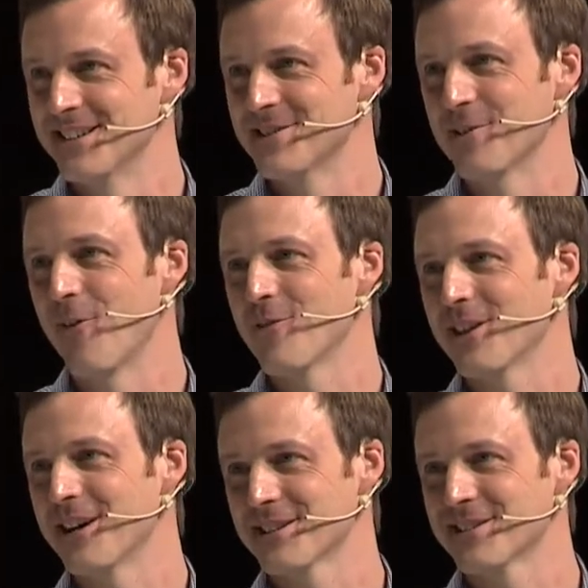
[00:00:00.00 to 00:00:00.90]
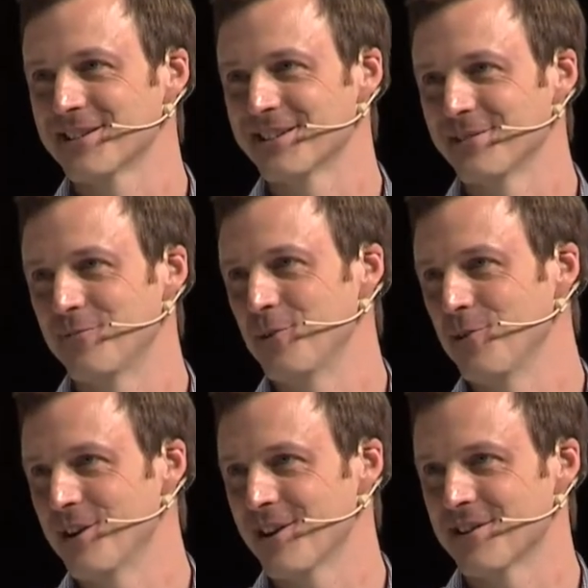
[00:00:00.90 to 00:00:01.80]
So over the next few
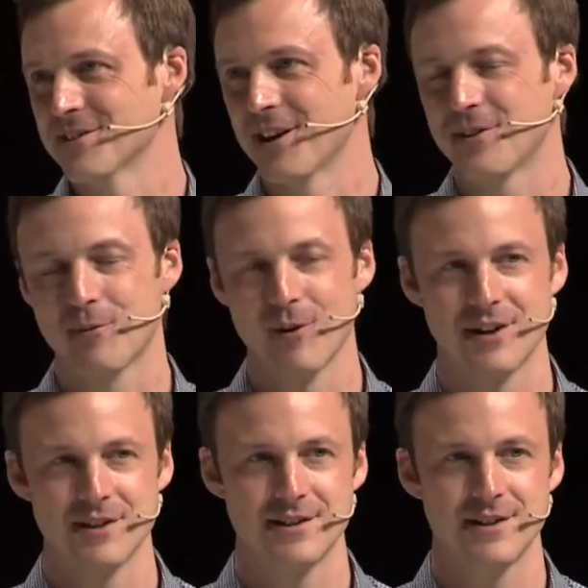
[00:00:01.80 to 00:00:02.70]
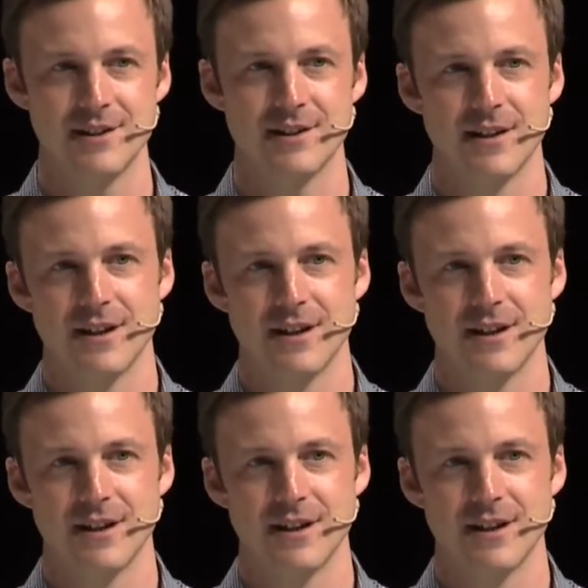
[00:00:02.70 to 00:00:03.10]
years, I think we're going to see